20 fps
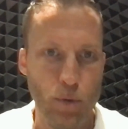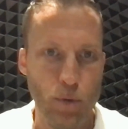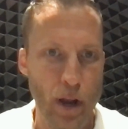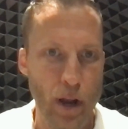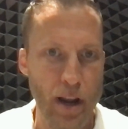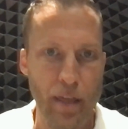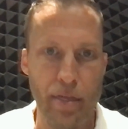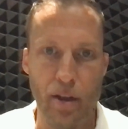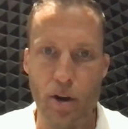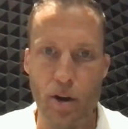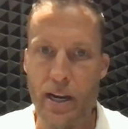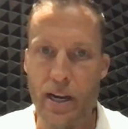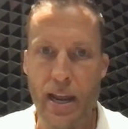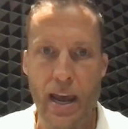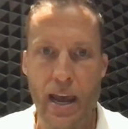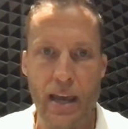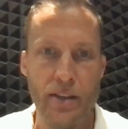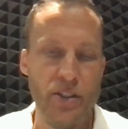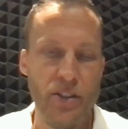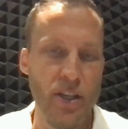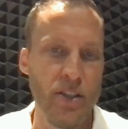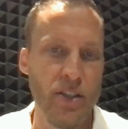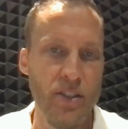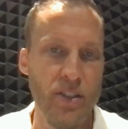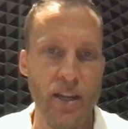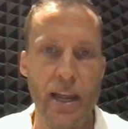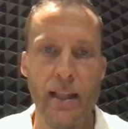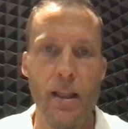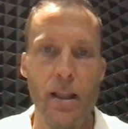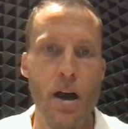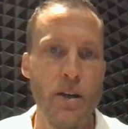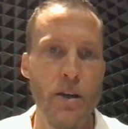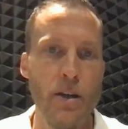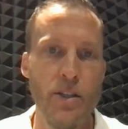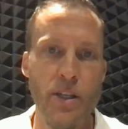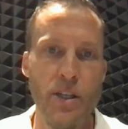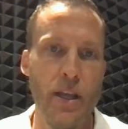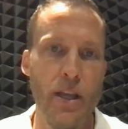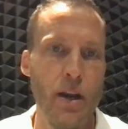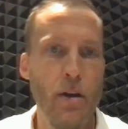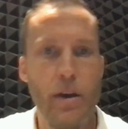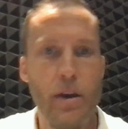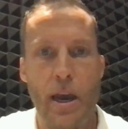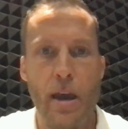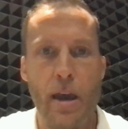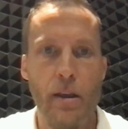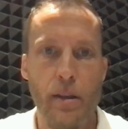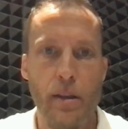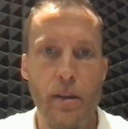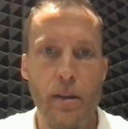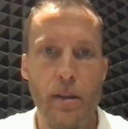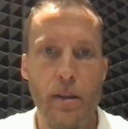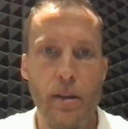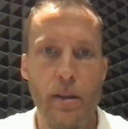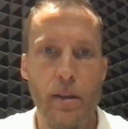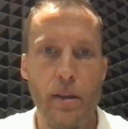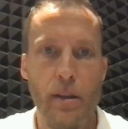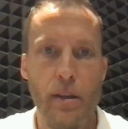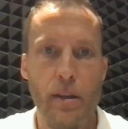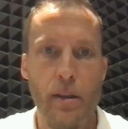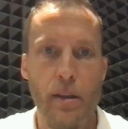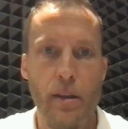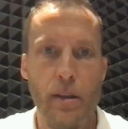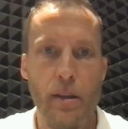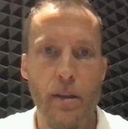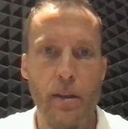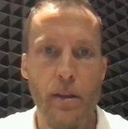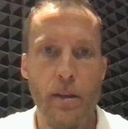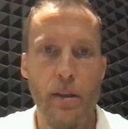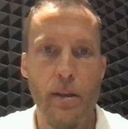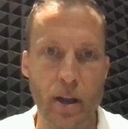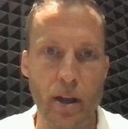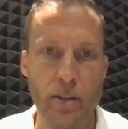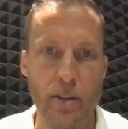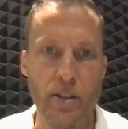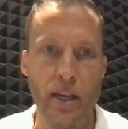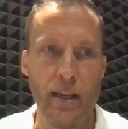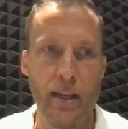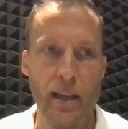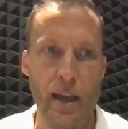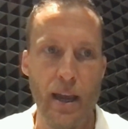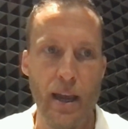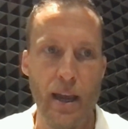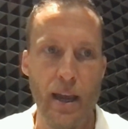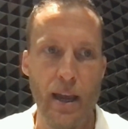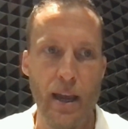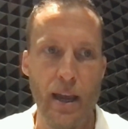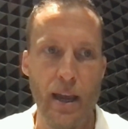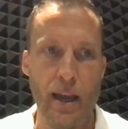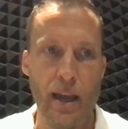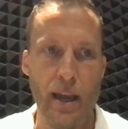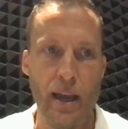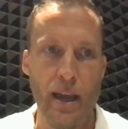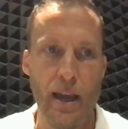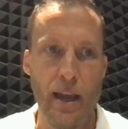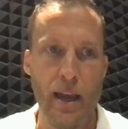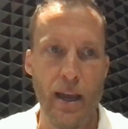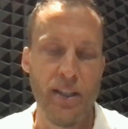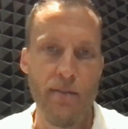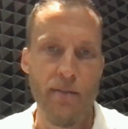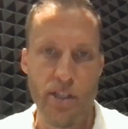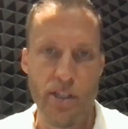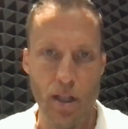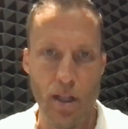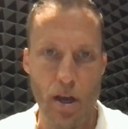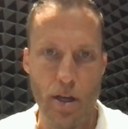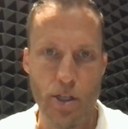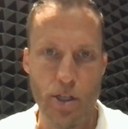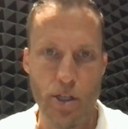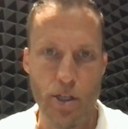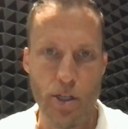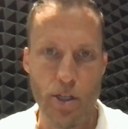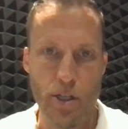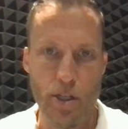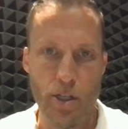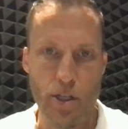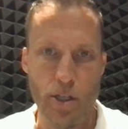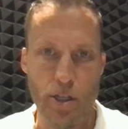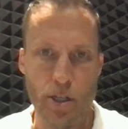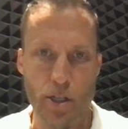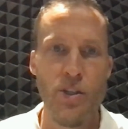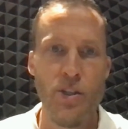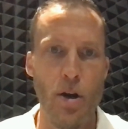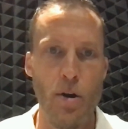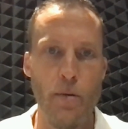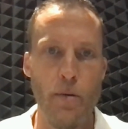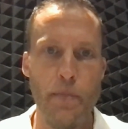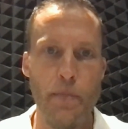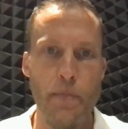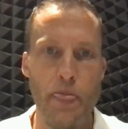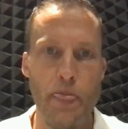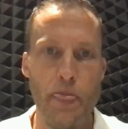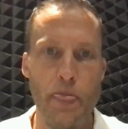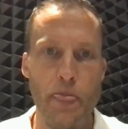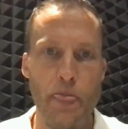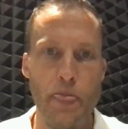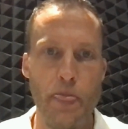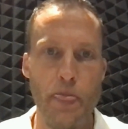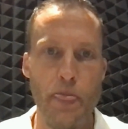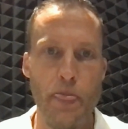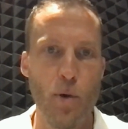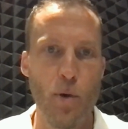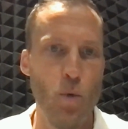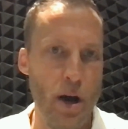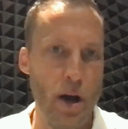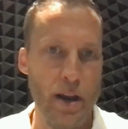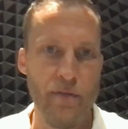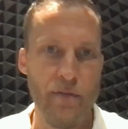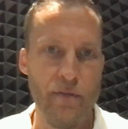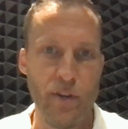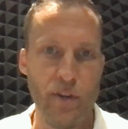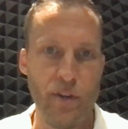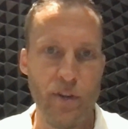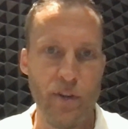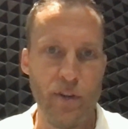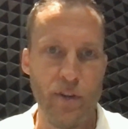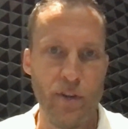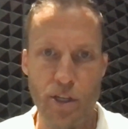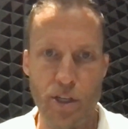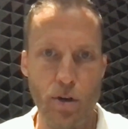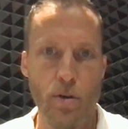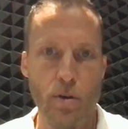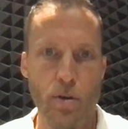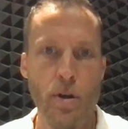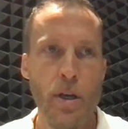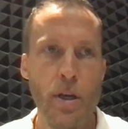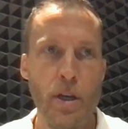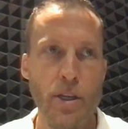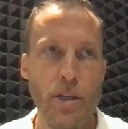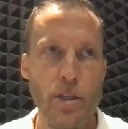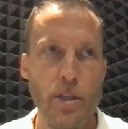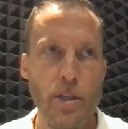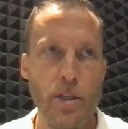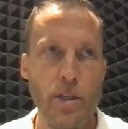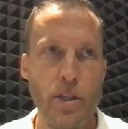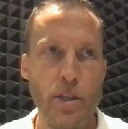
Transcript: run a 30-day, 60-day launch and then, okay, and that was a cool experience. How best to leverage the launch. So number 1 for the do,